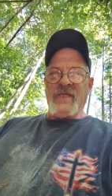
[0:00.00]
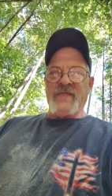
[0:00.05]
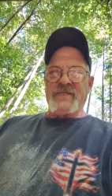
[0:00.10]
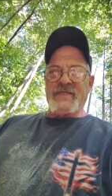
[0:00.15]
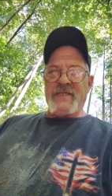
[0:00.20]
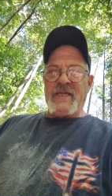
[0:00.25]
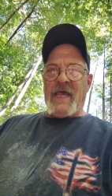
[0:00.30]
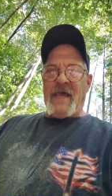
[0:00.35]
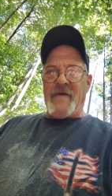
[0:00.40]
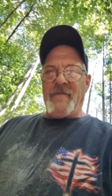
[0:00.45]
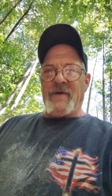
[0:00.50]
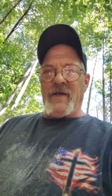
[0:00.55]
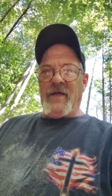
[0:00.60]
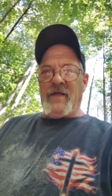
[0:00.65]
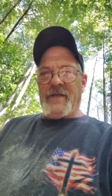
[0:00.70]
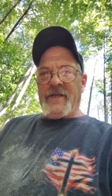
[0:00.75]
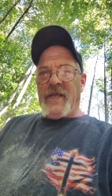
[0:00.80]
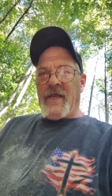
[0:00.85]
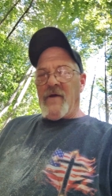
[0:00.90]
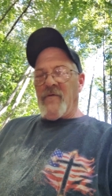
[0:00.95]
slab it
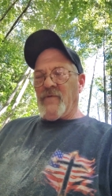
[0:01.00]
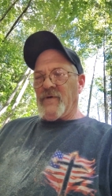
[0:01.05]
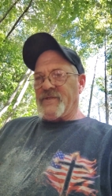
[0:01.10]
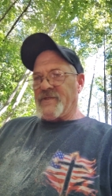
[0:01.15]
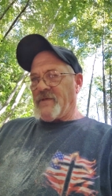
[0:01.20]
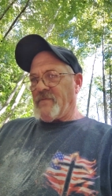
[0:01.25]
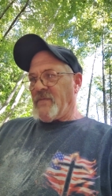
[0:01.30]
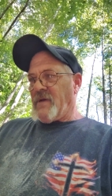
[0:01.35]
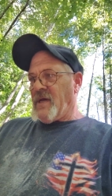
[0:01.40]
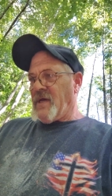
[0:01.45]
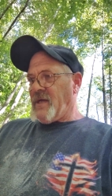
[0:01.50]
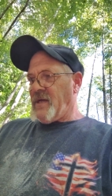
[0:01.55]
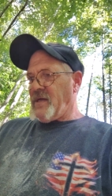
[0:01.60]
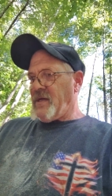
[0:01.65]
all down with some